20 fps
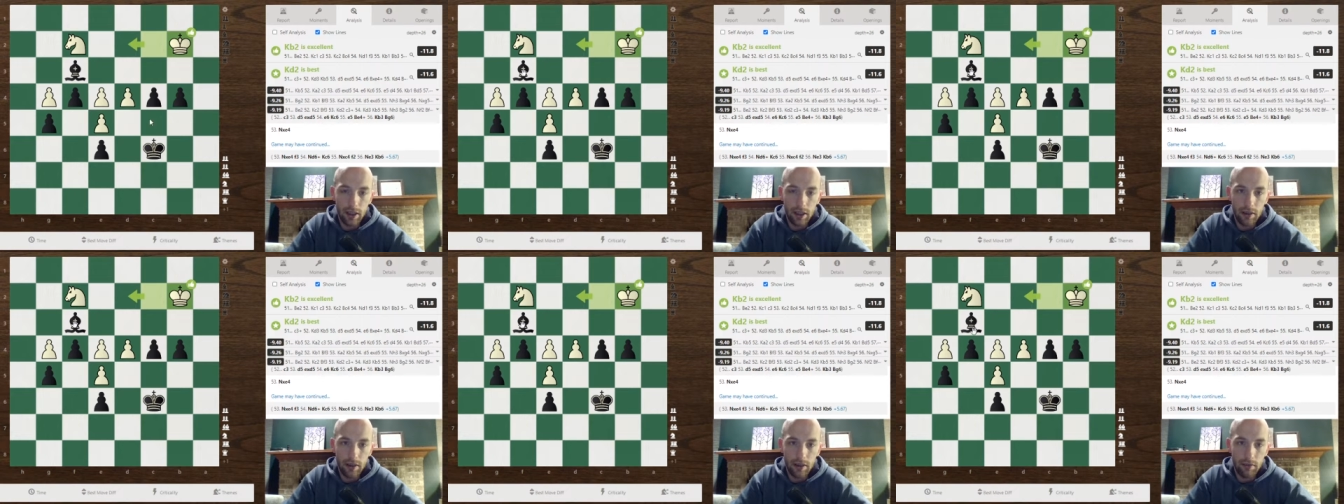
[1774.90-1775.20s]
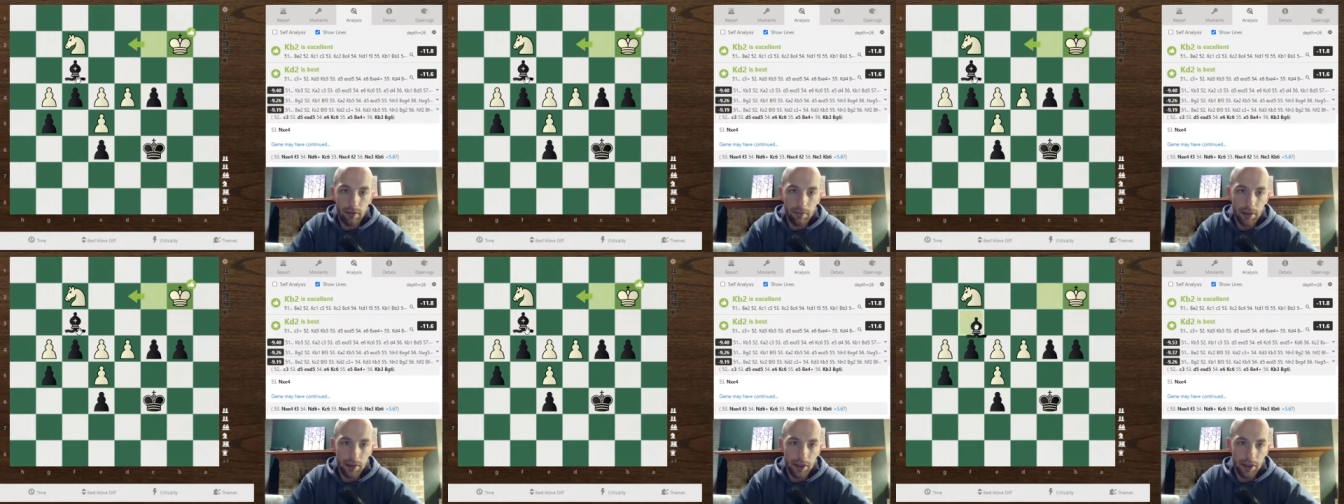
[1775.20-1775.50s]

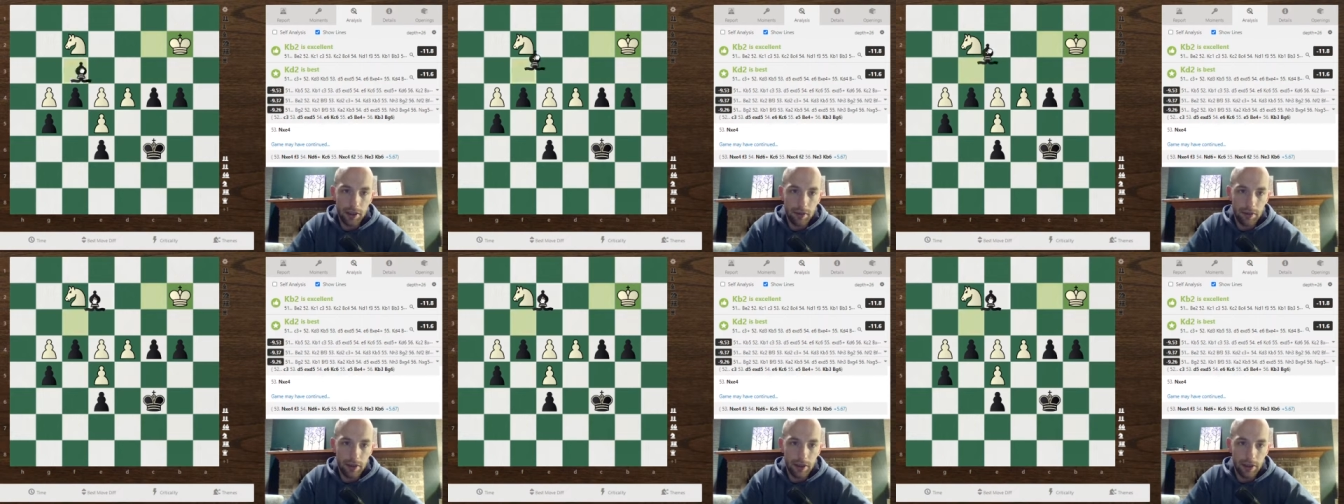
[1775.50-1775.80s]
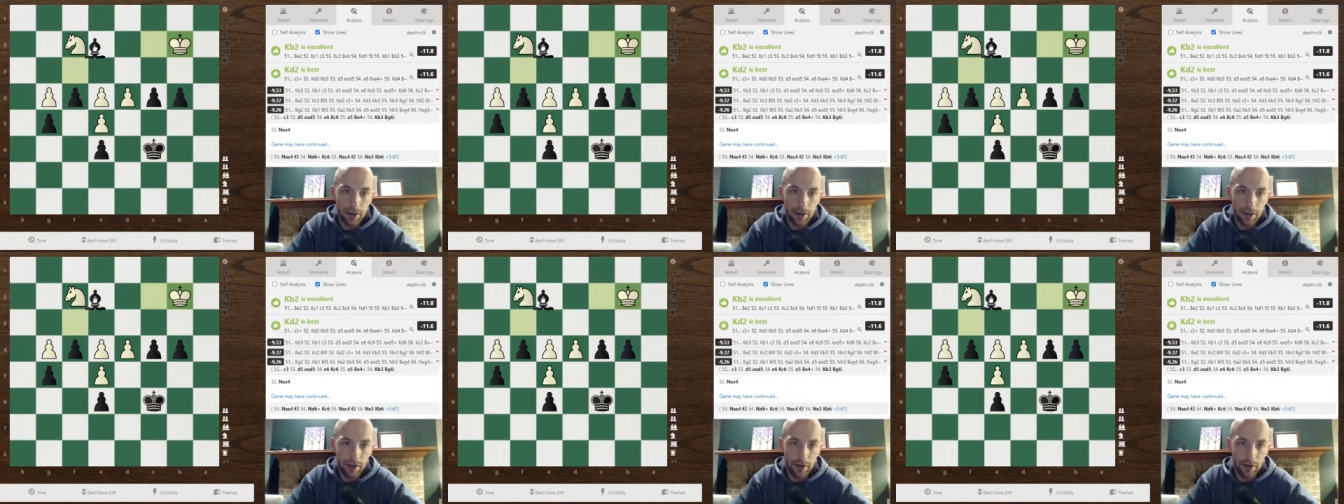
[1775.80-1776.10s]
bishop
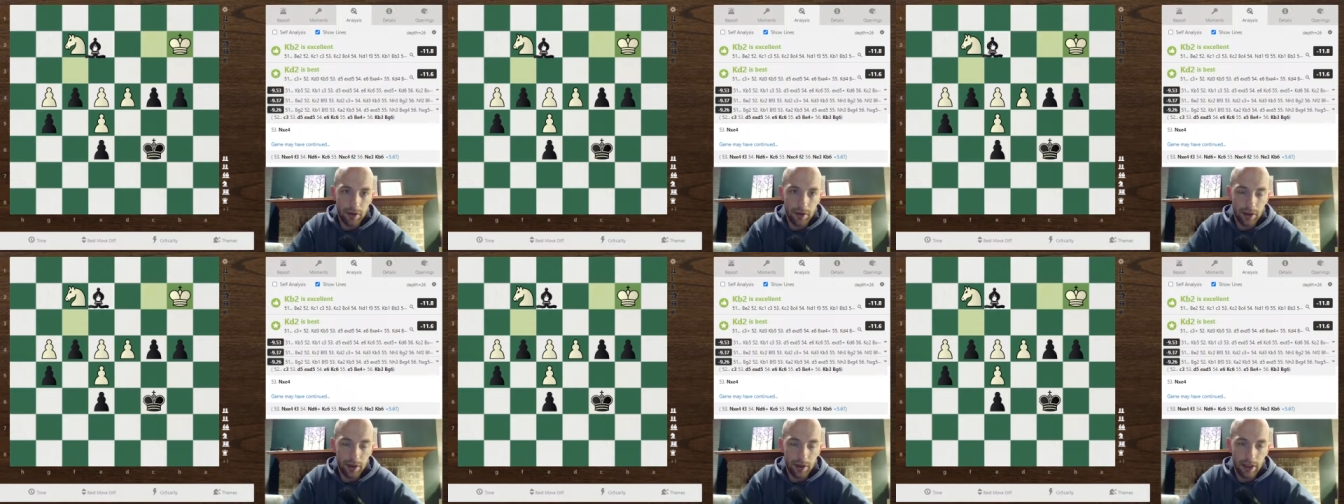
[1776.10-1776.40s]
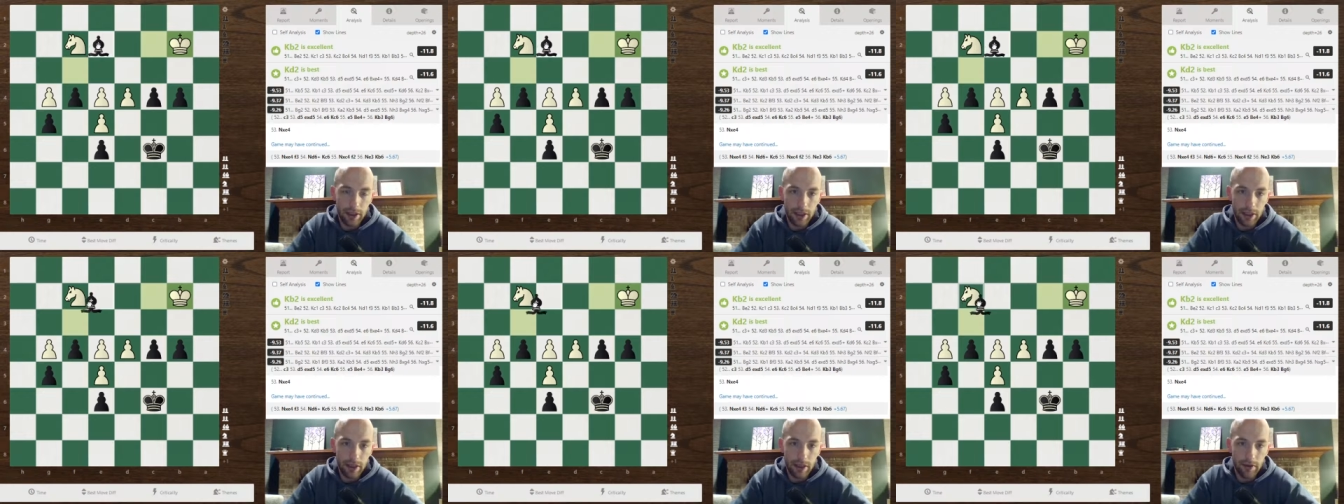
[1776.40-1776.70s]
e2,
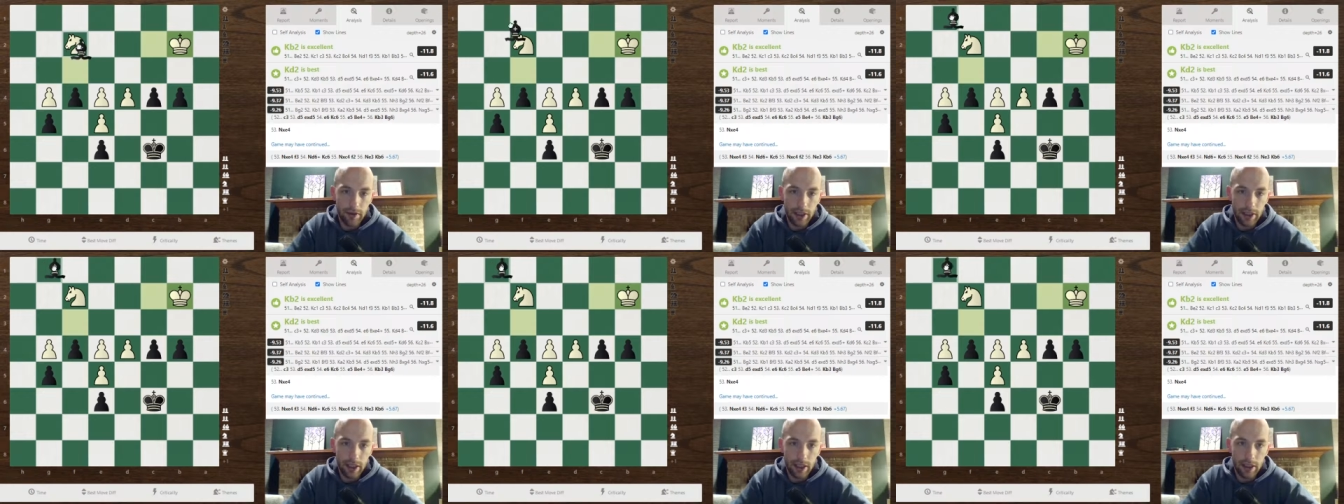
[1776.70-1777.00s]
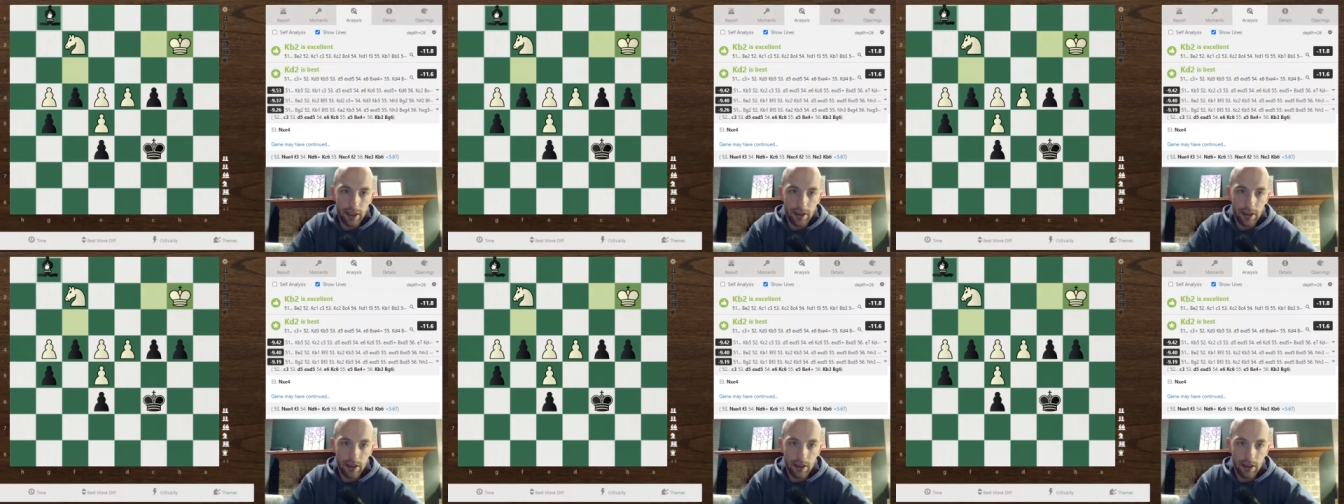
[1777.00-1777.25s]
instead of that,